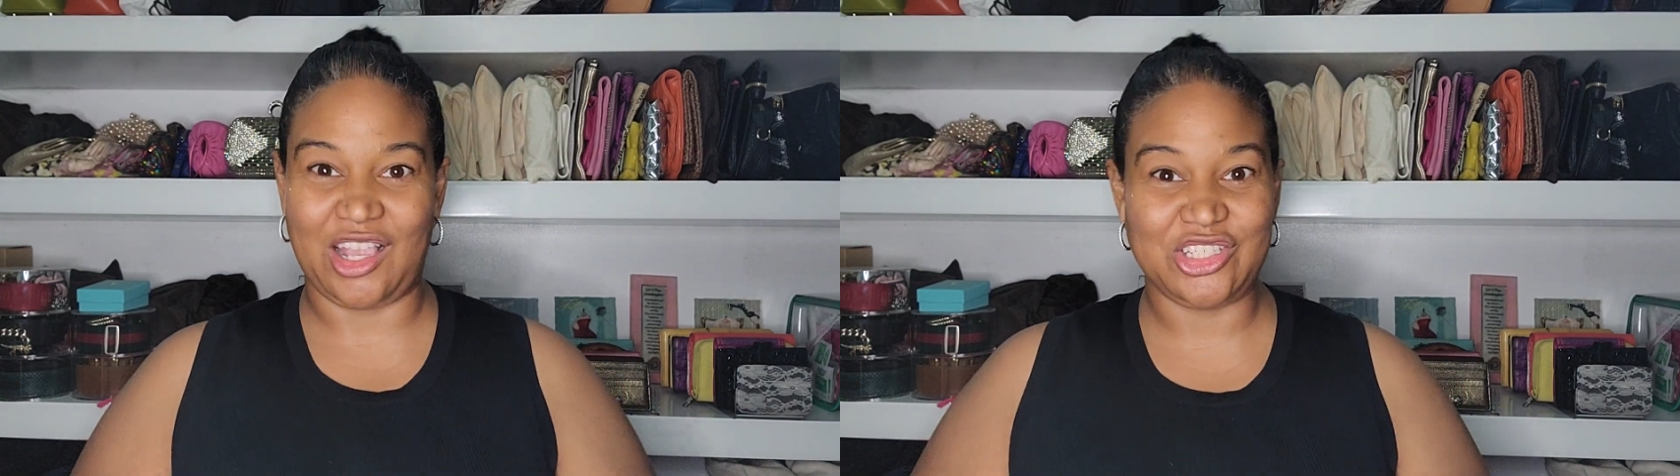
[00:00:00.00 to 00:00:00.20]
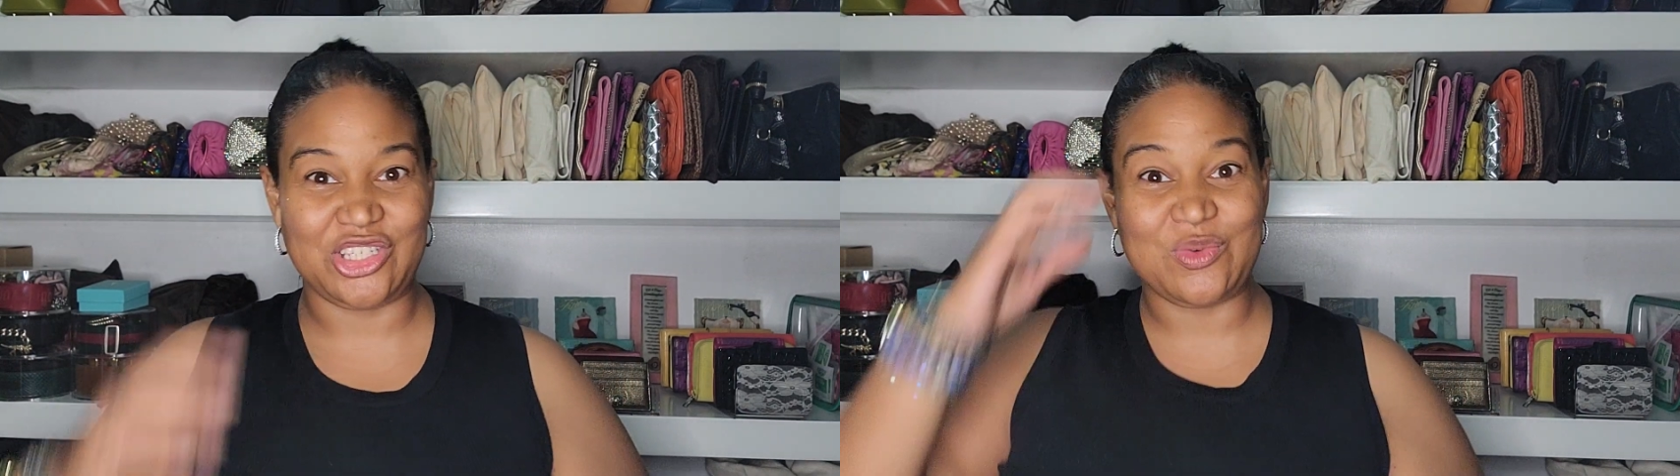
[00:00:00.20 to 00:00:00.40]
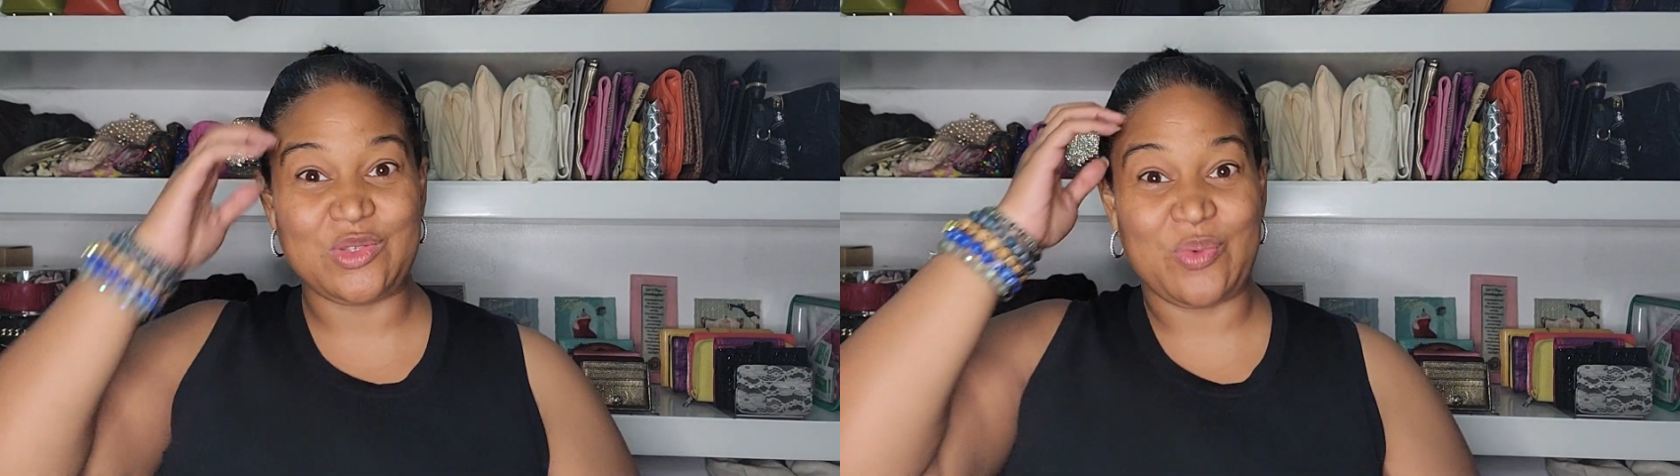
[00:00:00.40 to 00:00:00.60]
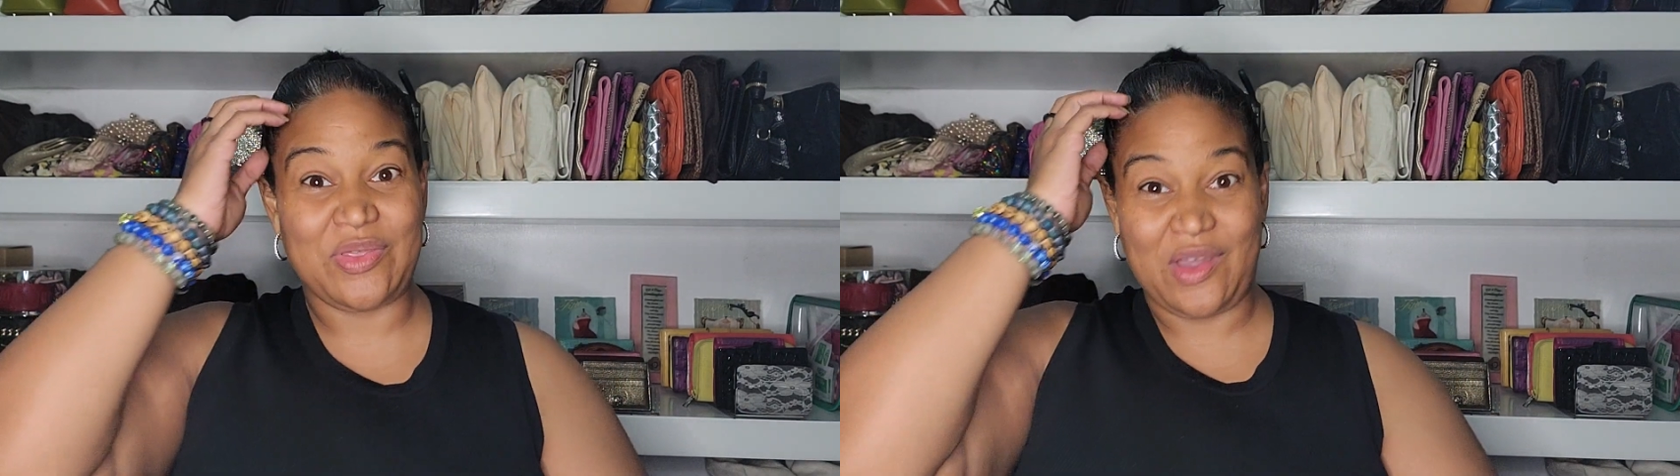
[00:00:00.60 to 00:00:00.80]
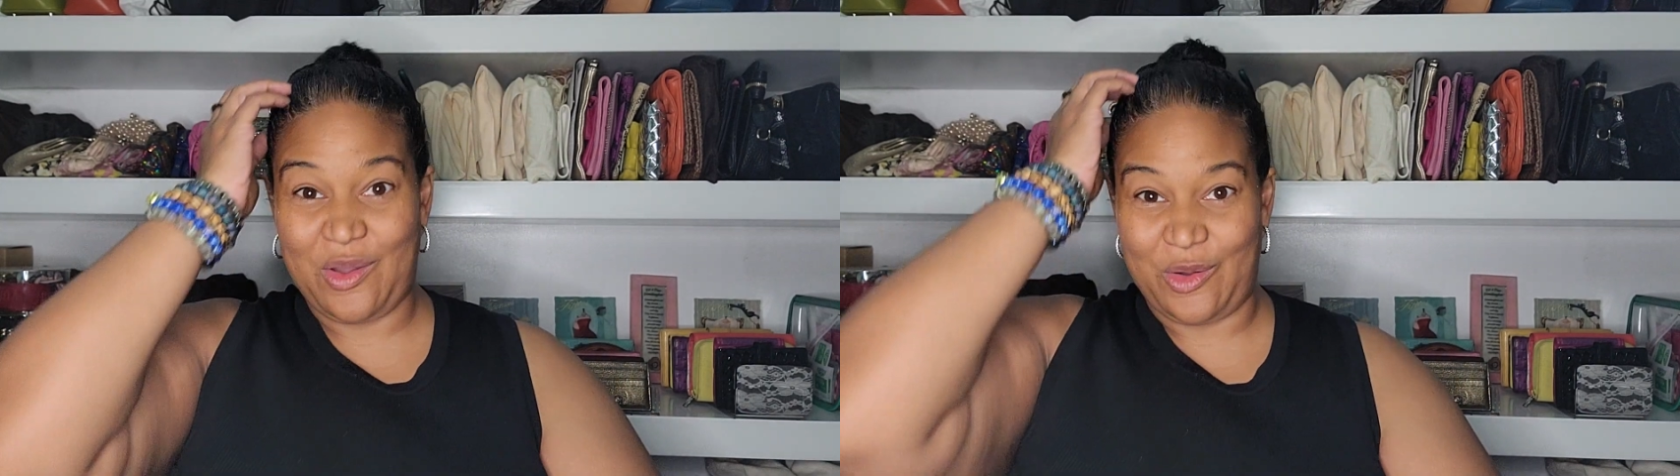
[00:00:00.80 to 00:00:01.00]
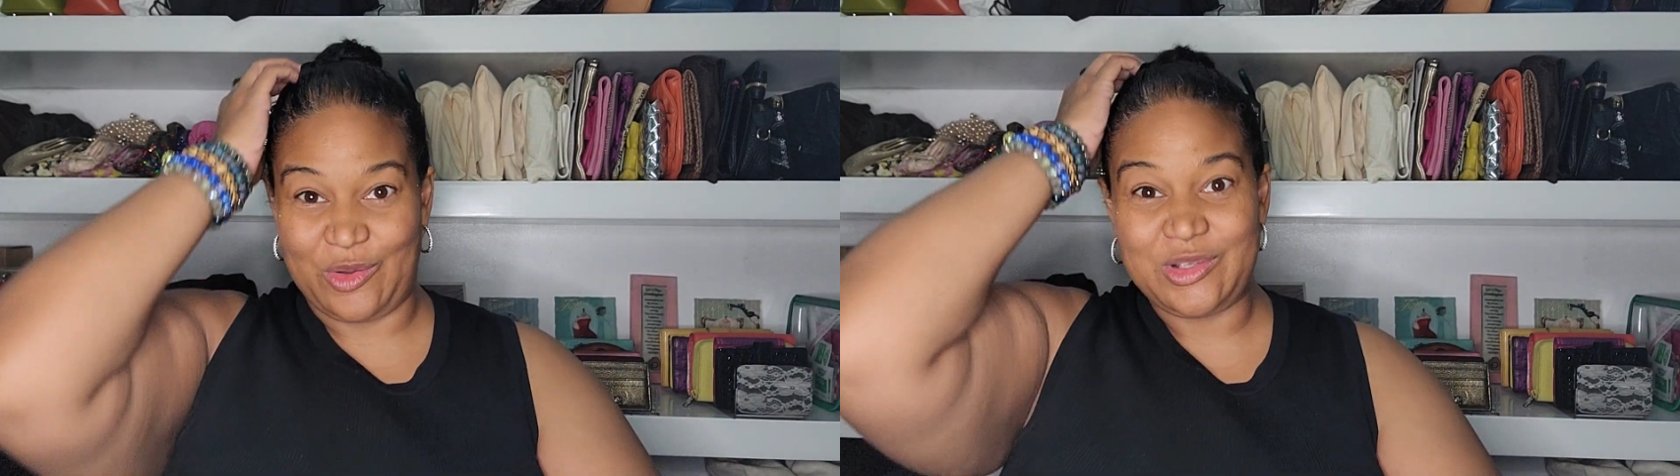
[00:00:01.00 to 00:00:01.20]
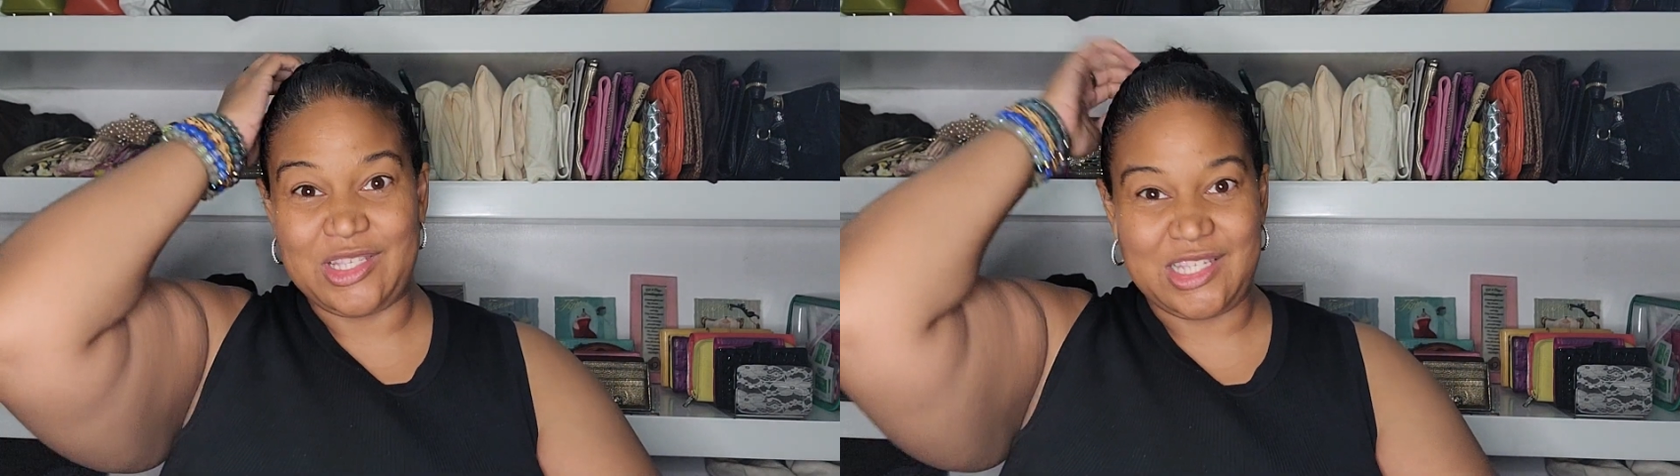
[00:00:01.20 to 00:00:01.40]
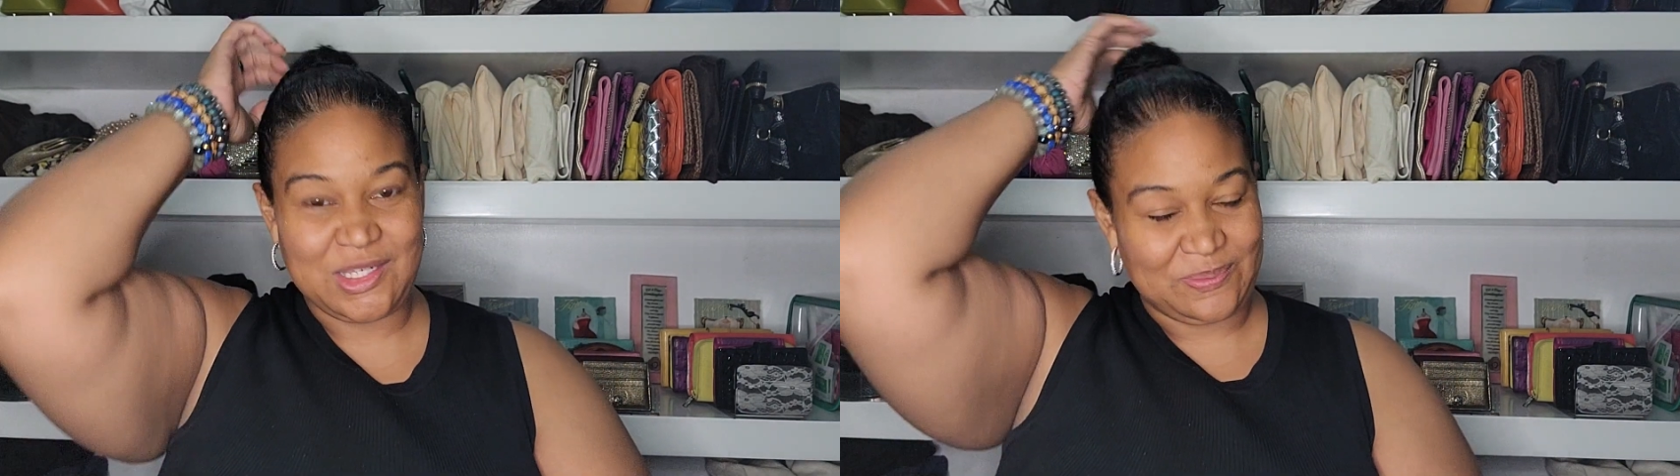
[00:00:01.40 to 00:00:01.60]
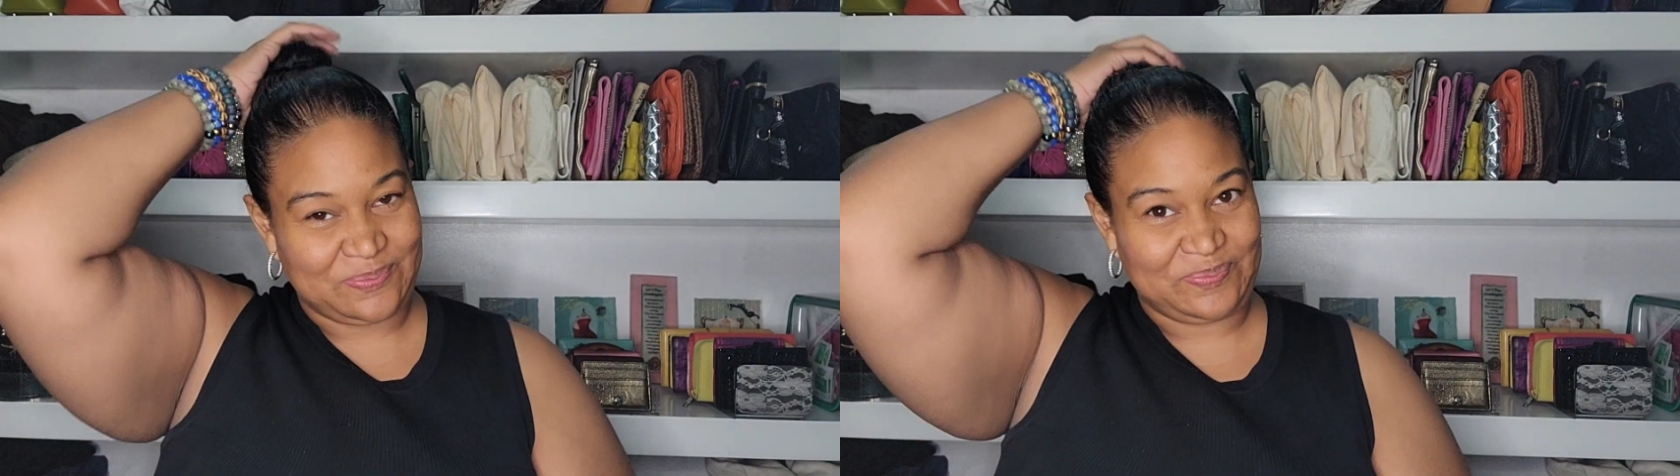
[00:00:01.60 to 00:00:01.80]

she was with a host